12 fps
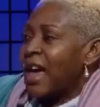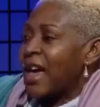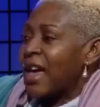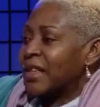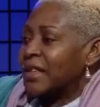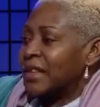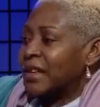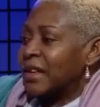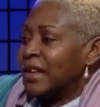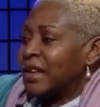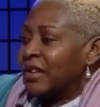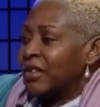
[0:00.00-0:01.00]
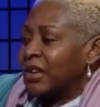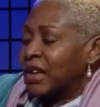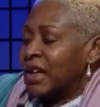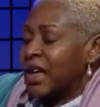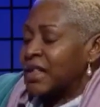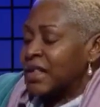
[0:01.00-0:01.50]
and
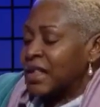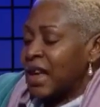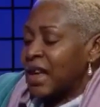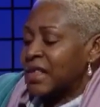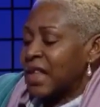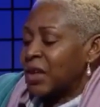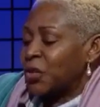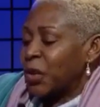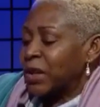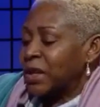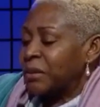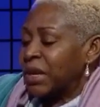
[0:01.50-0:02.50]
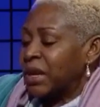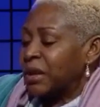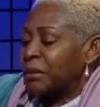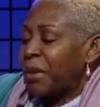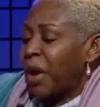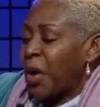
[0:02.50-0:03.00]
that £20 million